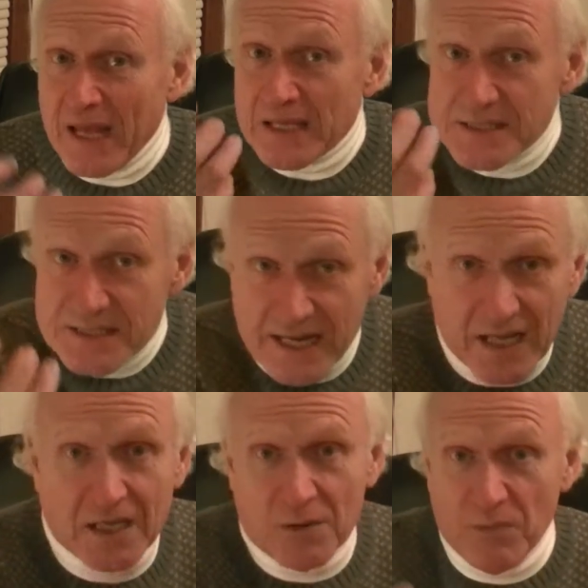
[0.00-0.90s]

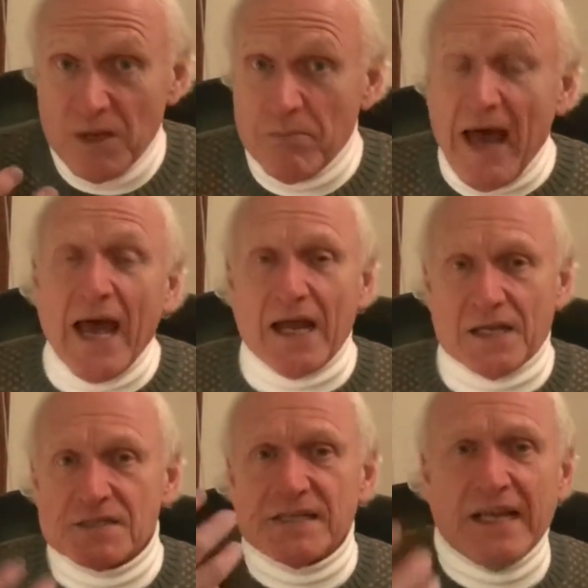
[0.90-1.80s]
send
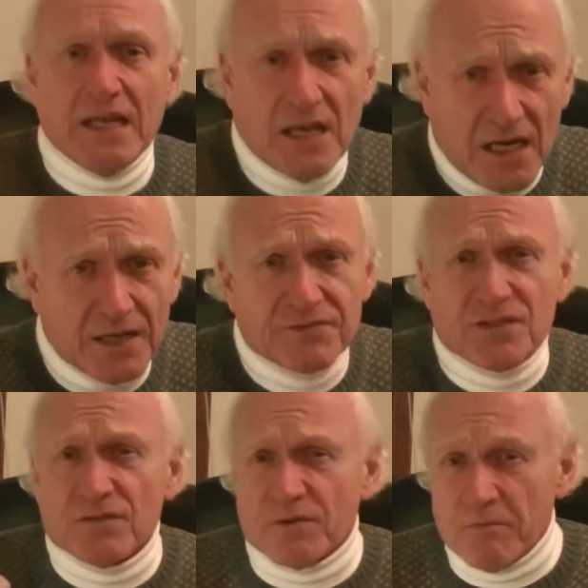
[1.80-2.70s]

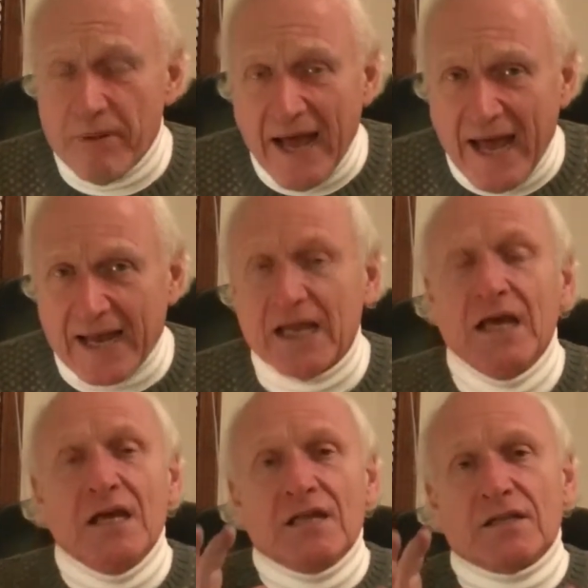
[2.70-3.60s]
DiveSilver back
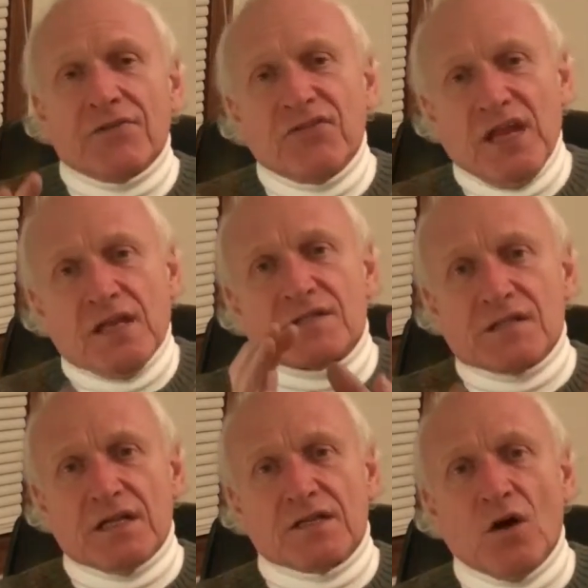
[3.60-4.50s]
the things
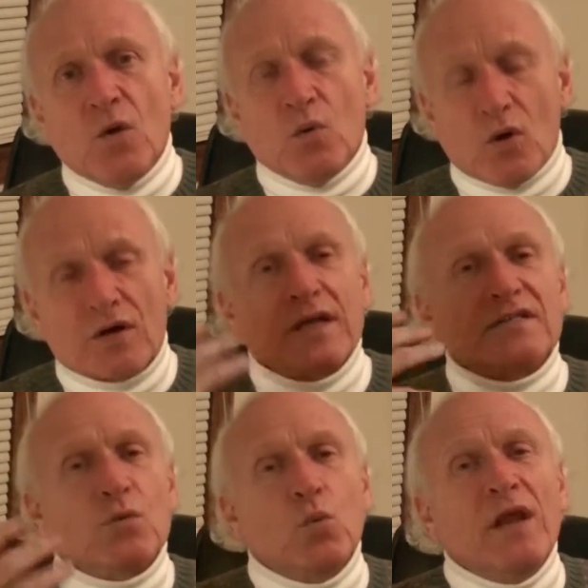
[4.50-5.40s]
that don't work.
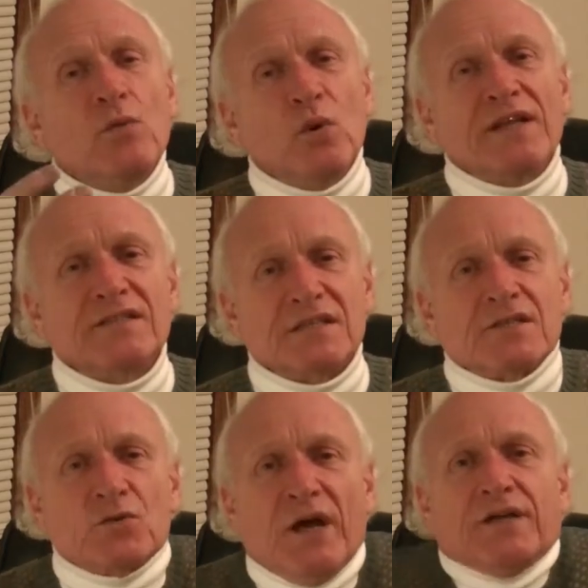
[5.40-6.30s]
It's a win-win
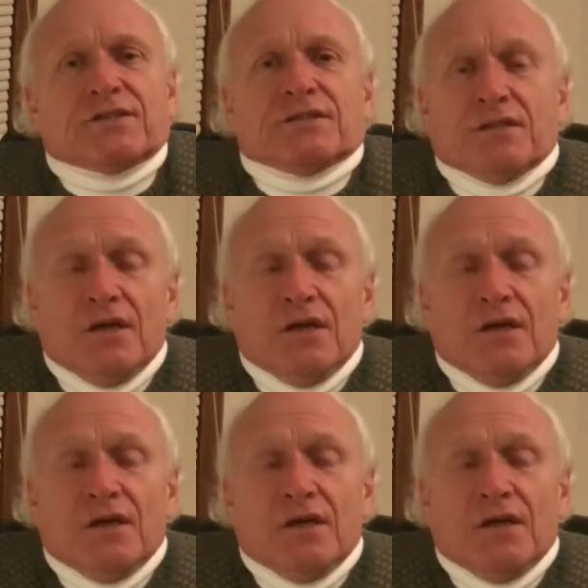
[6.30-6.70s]
situation.